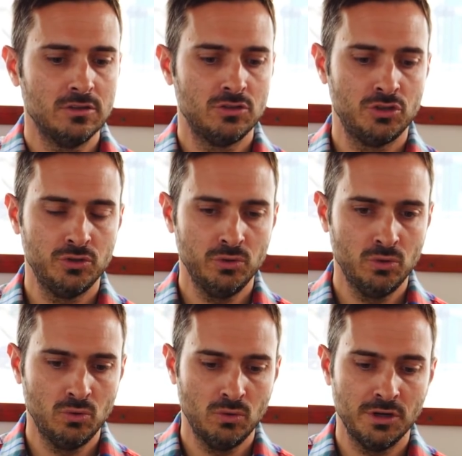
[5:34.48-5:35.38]

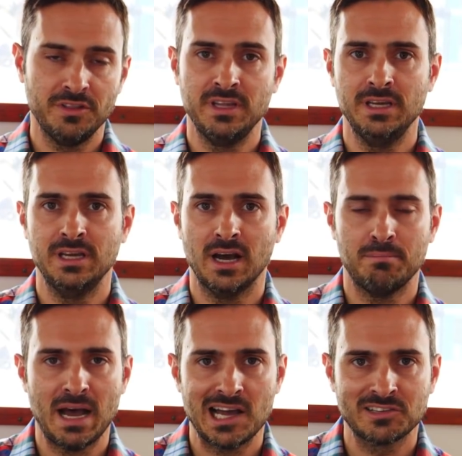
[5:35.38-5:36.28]
to the
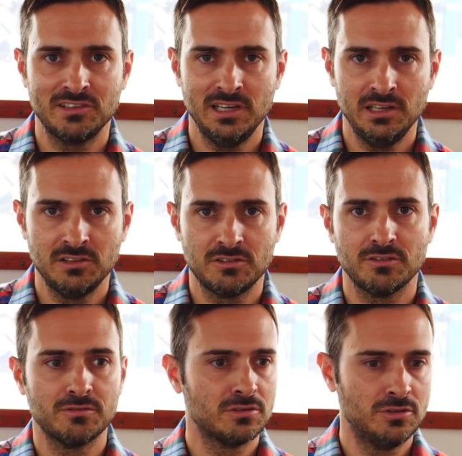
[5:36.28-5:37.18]
epoxies,
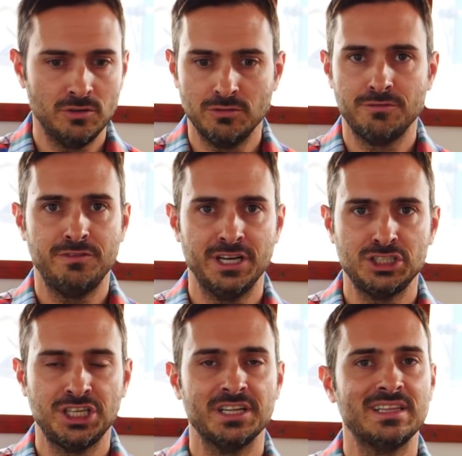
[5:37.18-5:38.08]
to
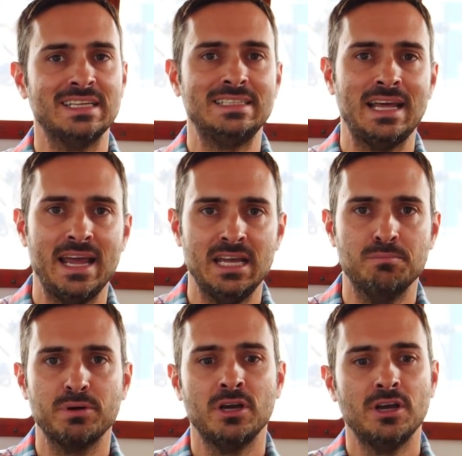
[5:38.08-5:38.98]
finish it, the
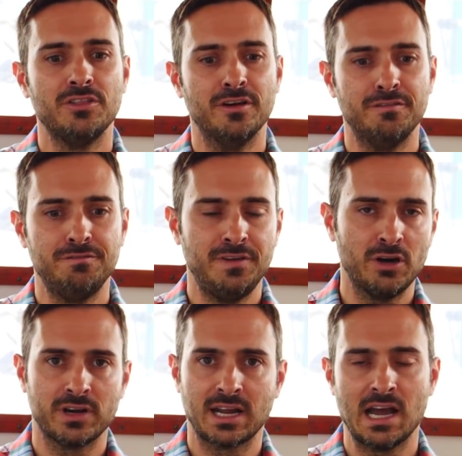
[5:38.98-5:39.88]
tape, the
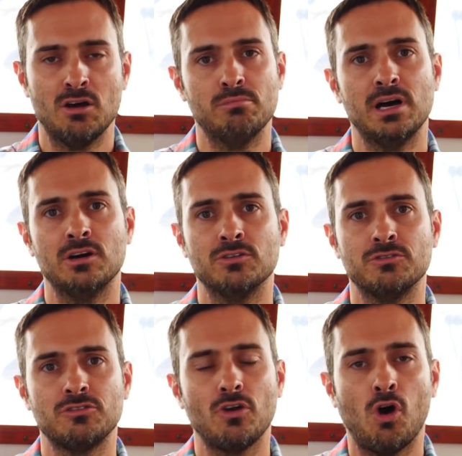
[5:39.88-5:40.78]
fairing
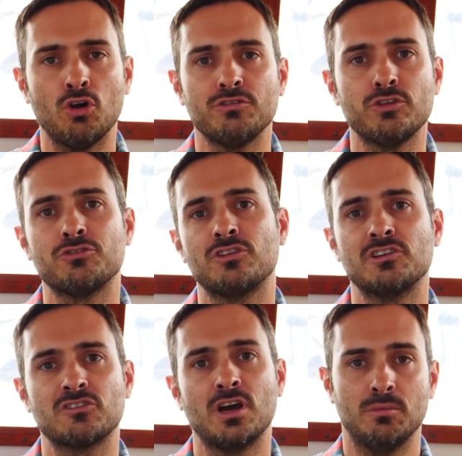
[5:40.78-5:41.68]
compounds. All of those
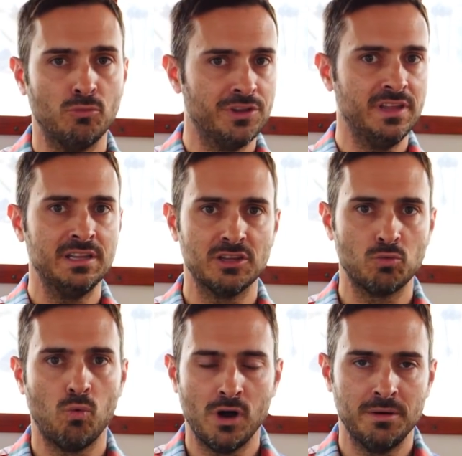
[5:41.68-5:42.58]
things come within this
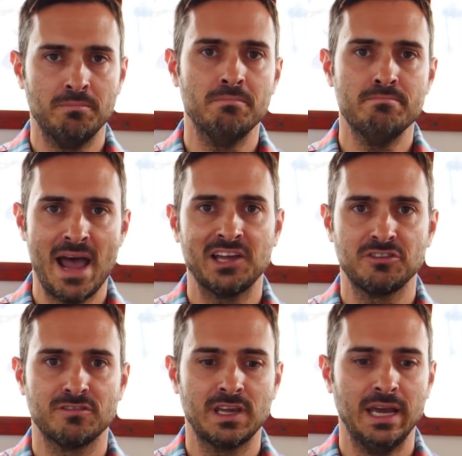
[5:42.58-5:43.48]
one
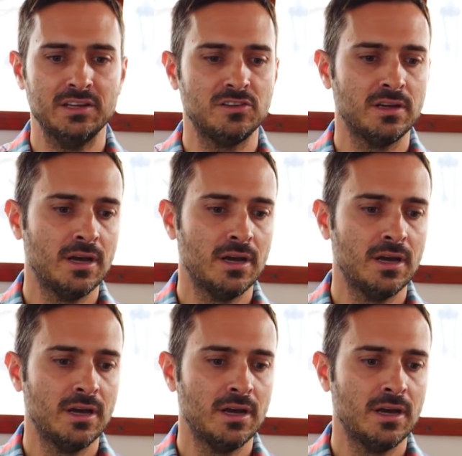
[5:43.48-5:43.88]
massive kit.